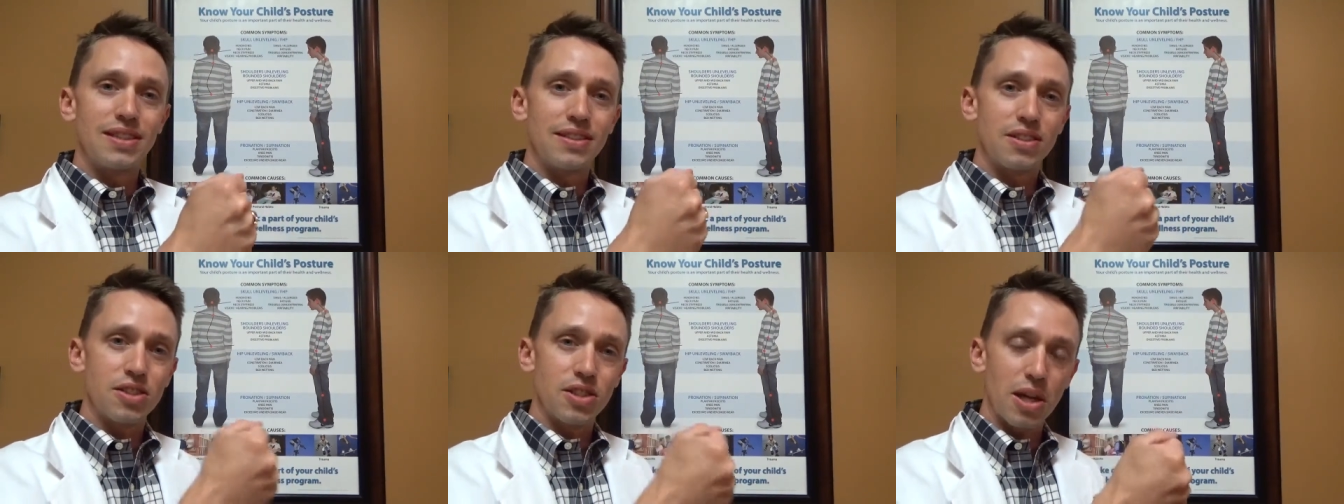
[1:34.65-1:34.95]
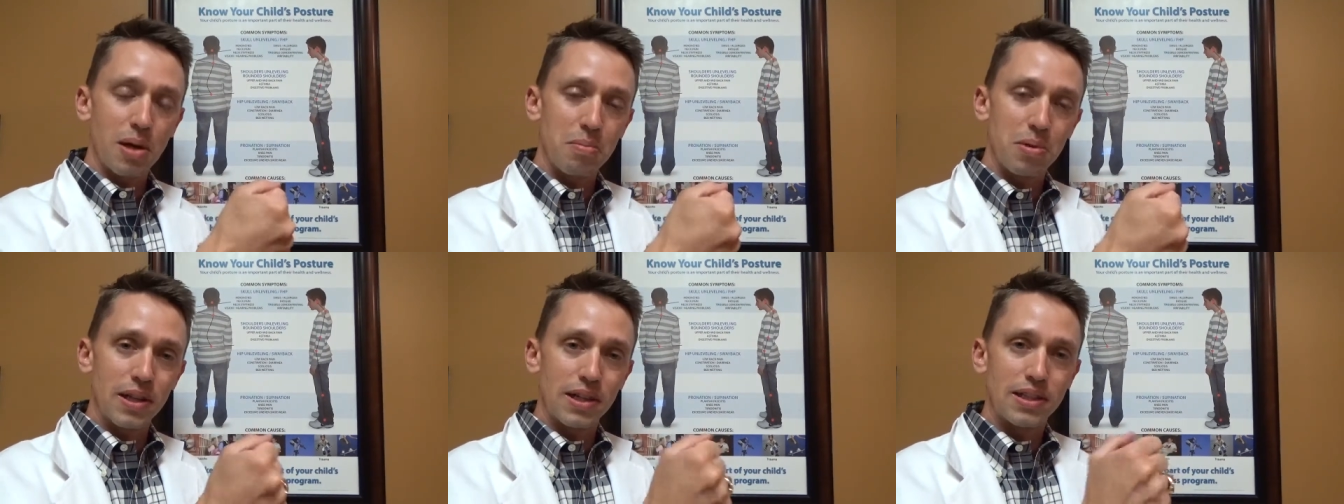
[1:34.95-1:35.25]

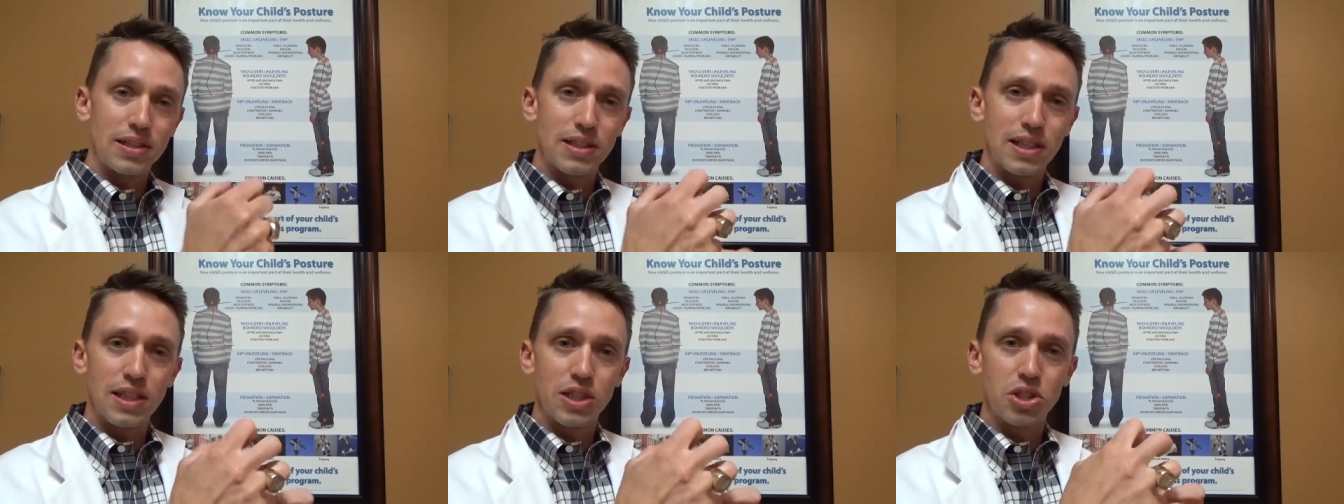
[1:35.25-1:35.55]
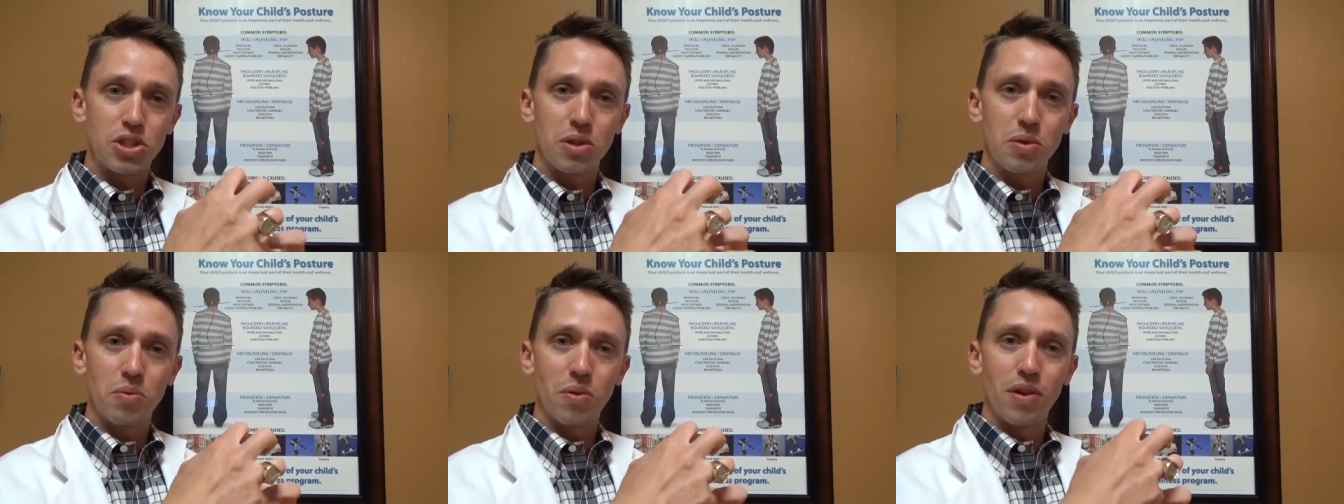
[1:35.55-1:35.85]

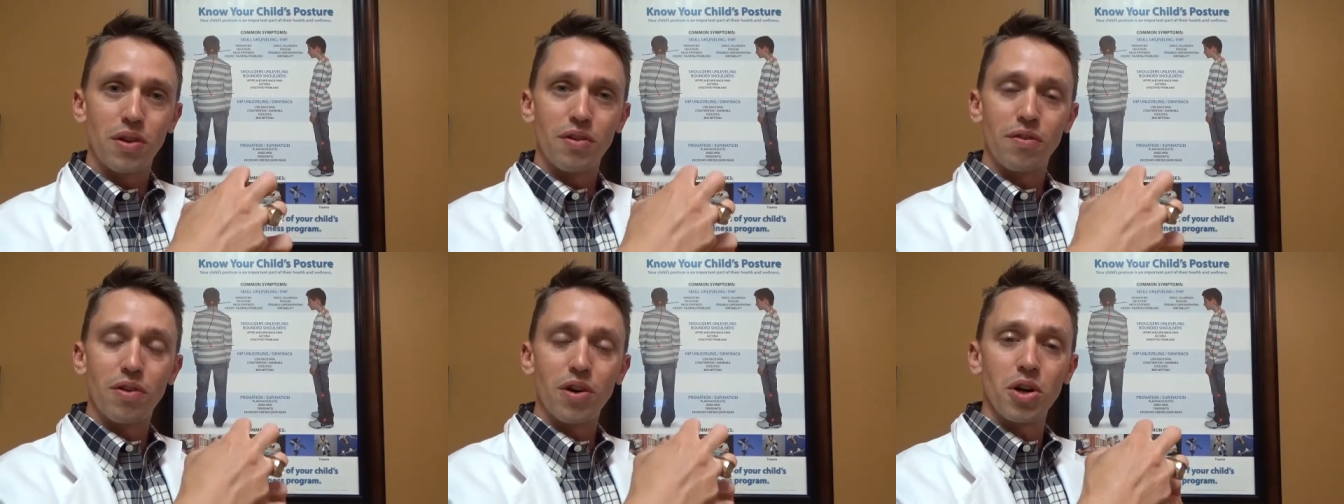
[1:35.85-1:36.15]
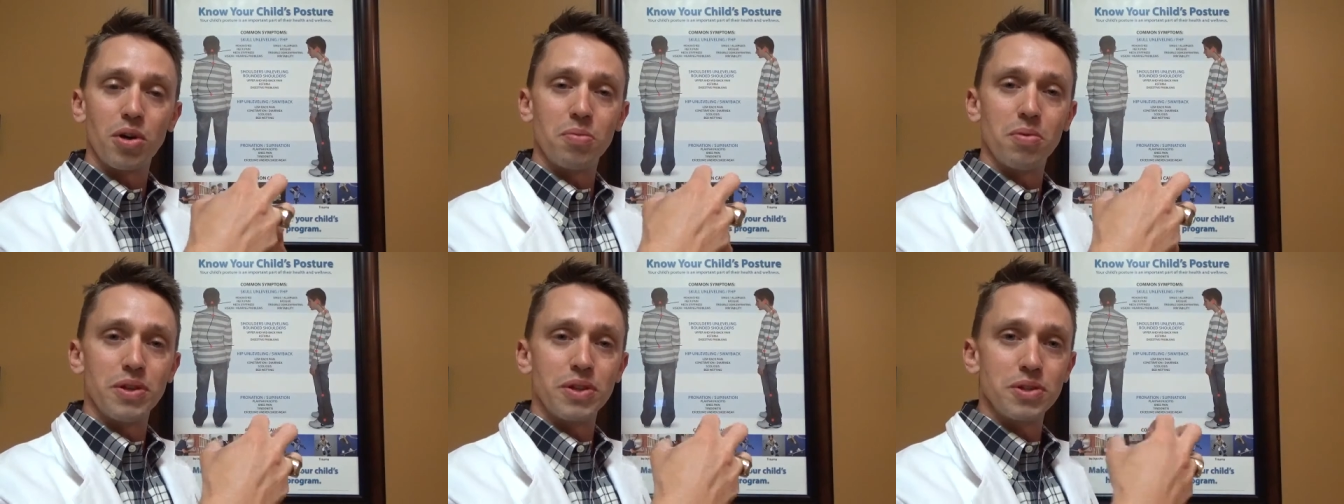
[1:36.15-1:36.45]
subluxation, where the
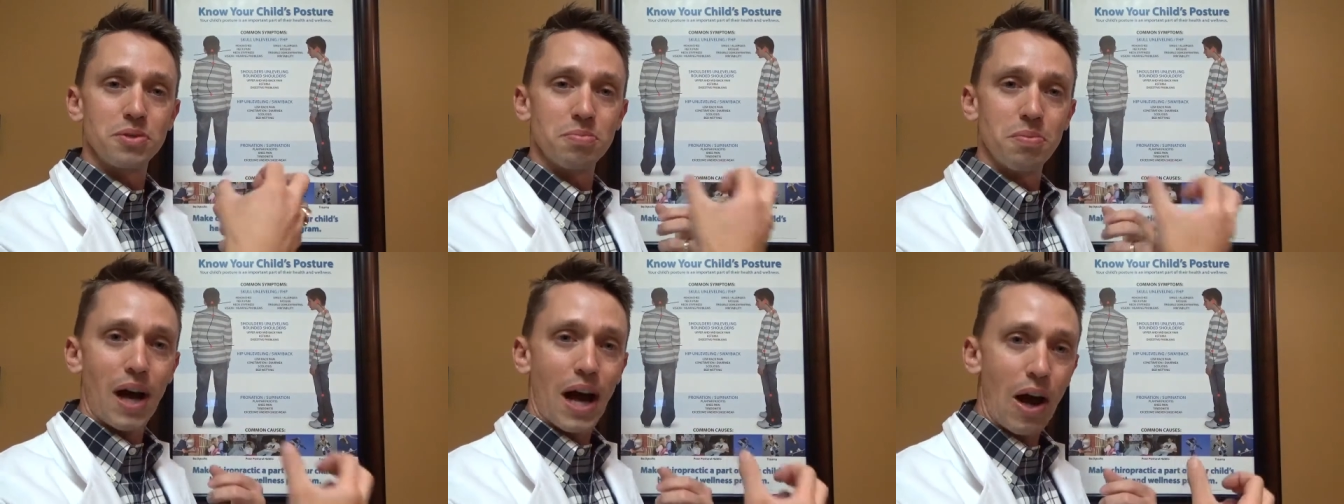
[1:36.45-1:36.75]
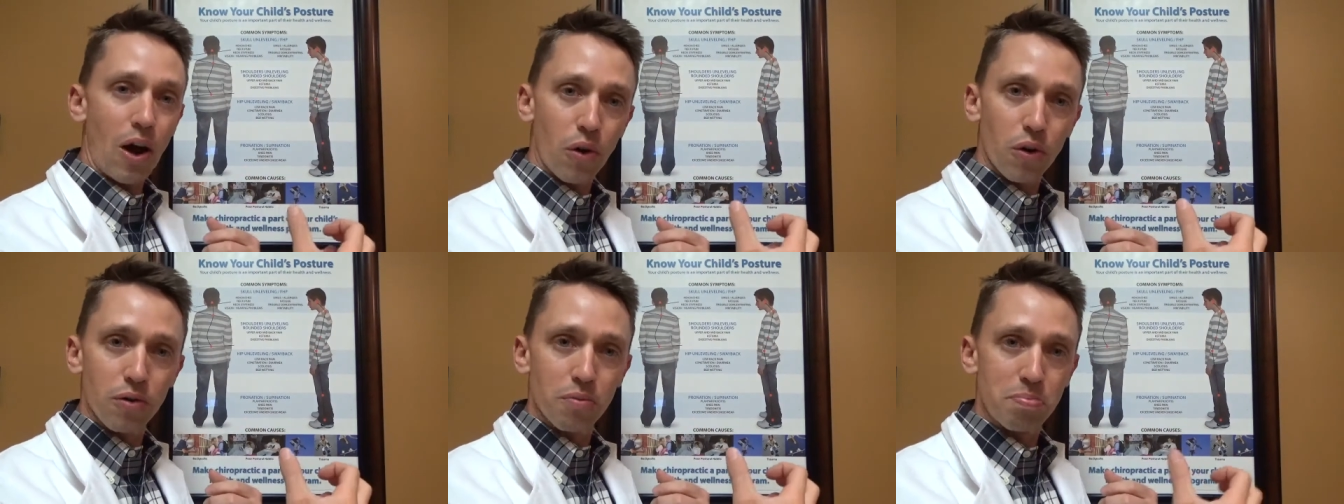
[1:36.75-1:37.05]
vertebra is
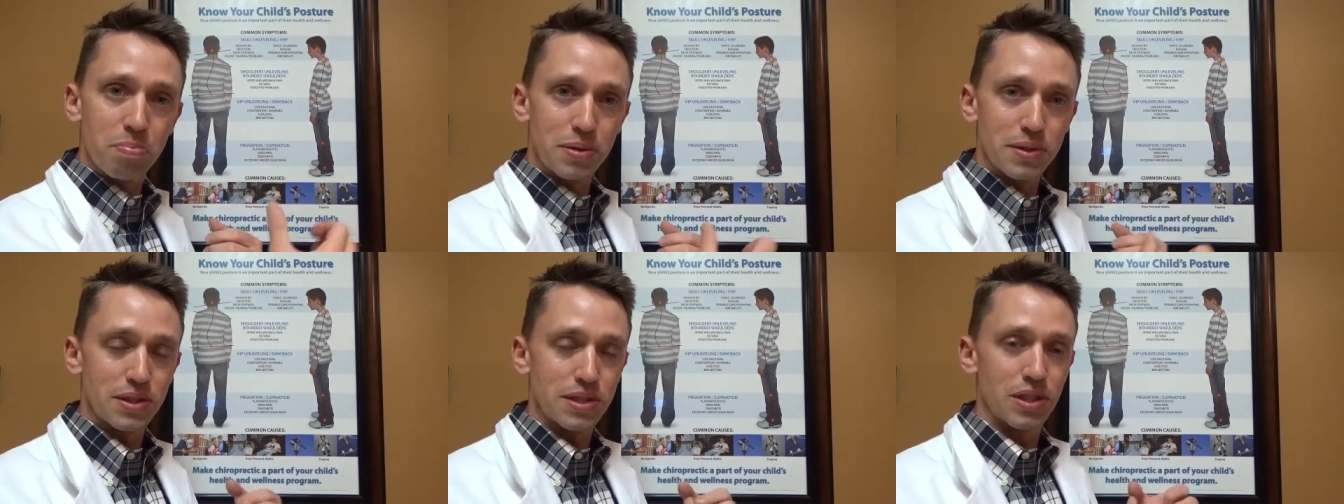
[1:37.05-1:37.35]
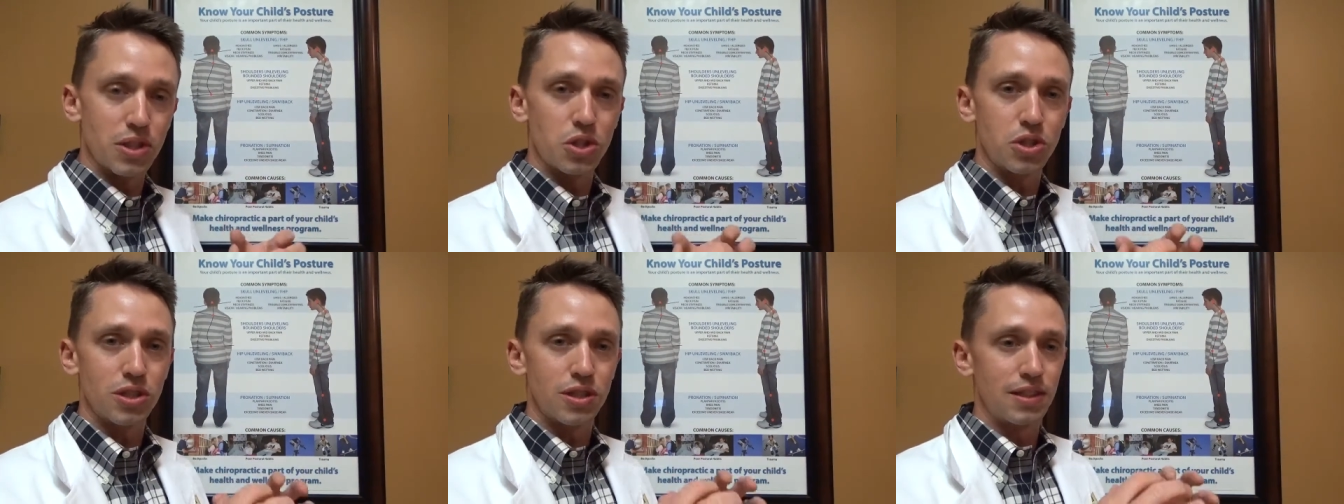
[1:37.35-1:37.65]
out of
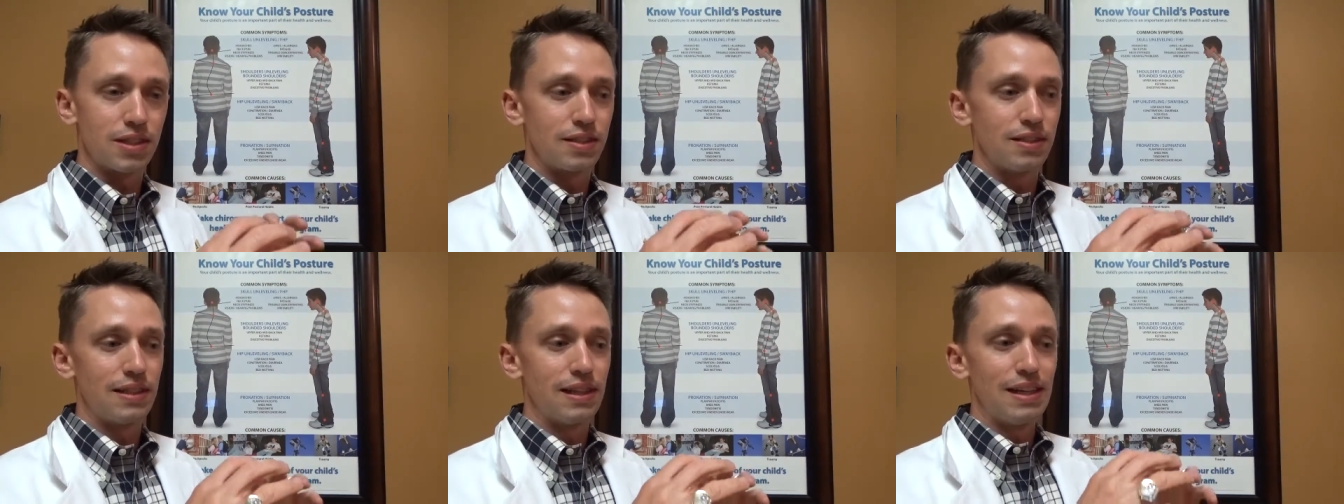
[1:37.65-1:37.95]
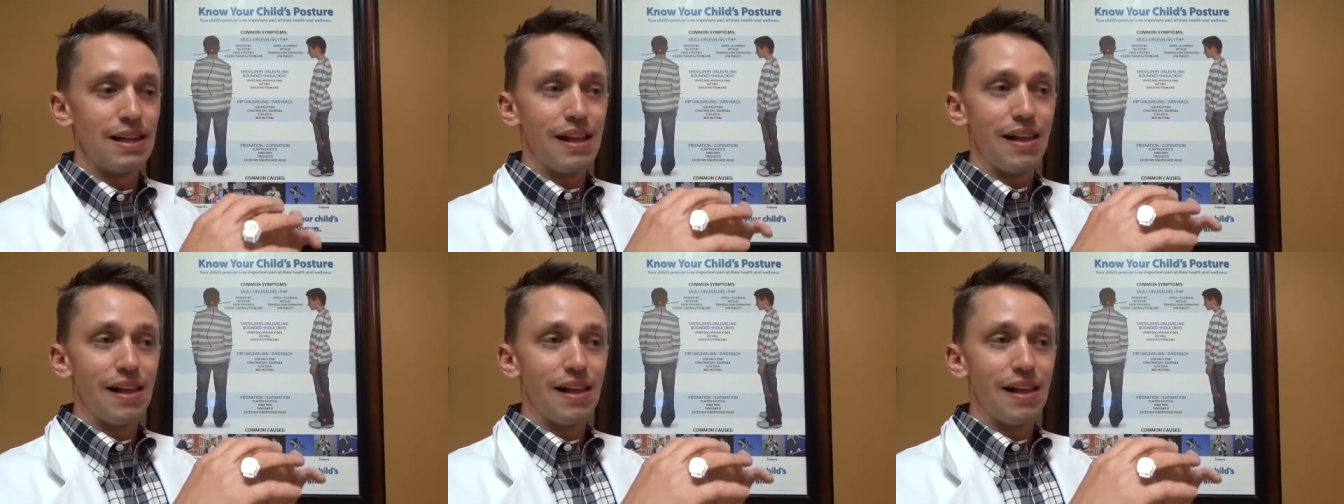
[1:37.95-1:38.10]
position,